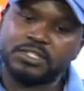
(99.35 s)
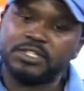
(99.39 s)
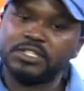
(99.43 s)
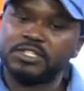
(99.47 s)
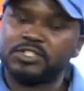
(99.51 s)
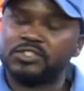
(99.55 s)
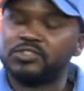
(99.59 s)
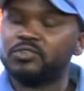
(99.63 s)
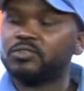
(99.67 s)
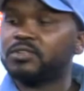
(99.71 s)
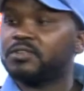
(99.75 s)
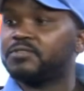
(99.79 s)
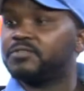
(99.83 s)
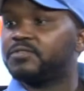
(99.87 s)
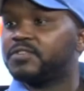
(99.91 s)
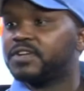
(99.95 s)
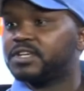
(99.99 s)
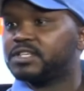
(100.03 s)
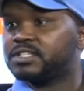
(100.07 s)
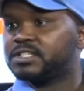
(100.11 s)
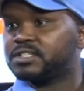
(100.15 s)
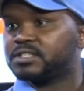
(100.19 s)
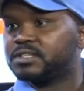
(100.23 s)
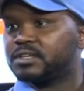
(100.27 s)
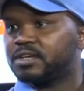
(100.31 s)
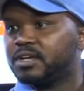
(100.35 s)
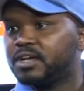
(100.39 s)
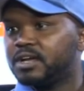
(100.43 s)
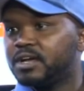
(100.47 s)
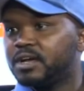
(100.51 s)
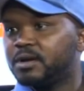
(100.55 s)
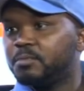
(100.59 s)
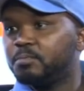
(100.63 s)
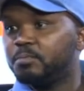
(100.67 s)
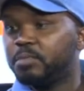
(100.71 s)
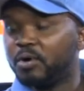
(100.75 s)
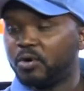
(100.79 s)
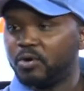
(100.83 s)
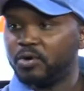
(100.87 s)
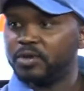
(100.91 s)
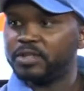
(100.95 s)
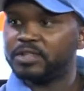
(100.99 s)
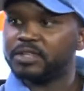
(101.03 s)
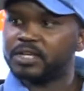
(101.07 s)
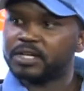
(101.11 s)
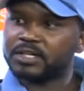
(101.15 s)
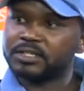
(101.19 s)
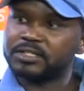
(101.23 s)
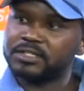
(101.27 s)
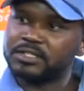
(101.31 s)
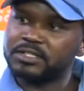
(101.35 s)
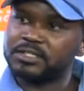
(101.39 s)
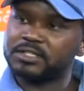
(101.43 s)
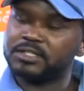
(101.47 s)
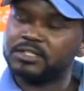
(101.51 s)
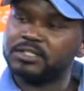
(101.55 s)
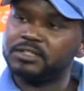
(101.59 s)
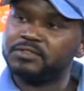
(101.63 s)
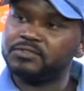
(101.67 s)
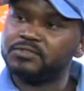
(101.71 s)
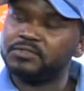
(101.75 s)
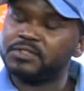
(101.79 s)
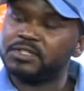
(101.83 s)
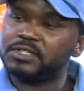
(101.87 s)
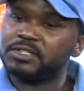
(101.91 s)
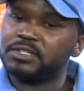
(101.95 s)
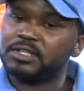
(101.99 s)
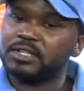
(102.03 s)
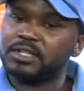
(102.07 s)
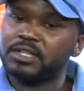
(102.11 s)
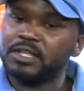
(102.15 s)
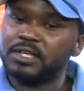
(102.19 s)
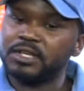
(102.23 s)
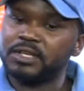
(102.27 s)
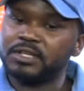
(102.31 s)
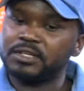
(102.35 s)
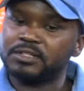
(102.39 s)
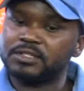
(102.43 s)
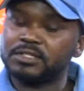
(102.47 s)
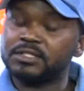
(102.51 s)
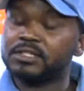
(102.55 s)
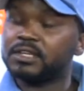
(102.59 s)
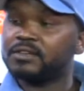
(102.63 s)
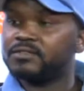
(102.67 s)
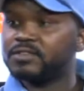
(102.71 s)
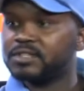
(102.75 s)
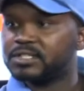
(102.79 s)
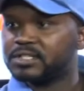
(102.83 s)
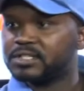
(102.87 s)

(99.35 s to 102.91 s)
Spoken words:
So the first boy that received the services